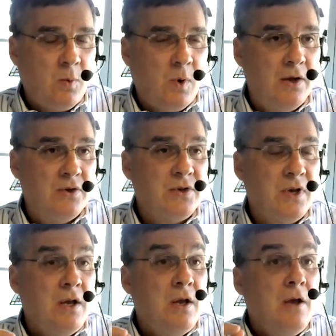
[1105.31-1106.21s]
was,
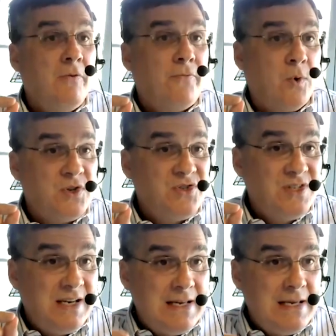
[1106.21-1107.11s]
for
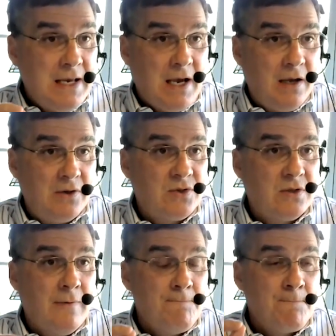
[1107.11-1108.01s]
CDS,